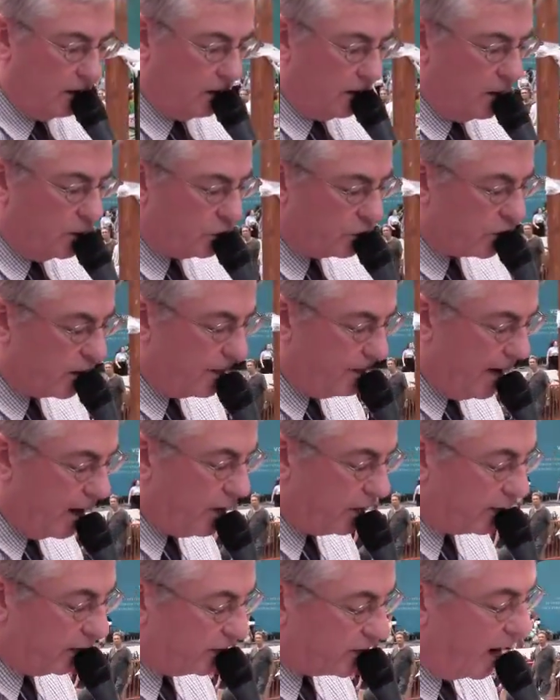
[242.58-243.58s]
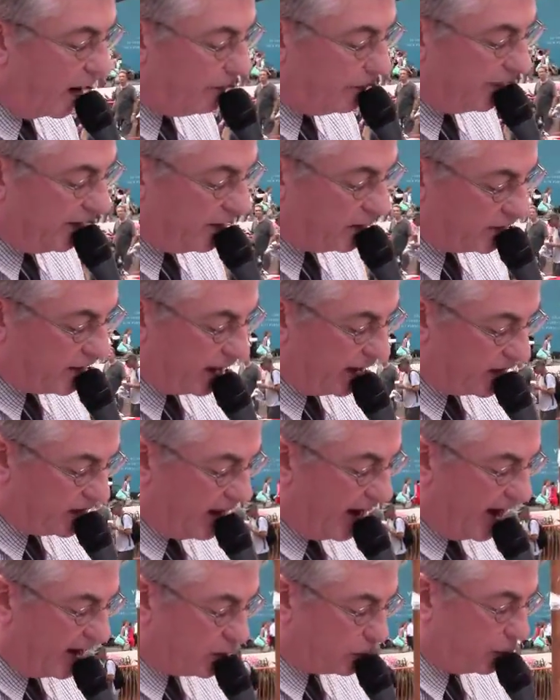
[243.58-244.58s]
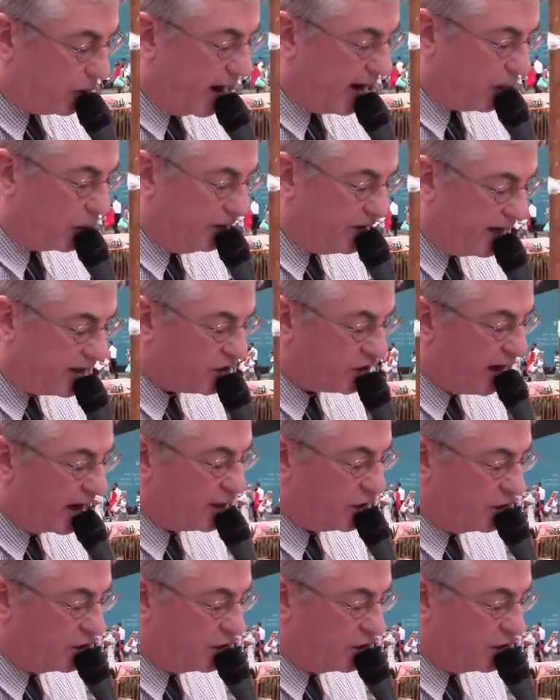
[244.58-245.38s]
Should American companies get a tax break when they send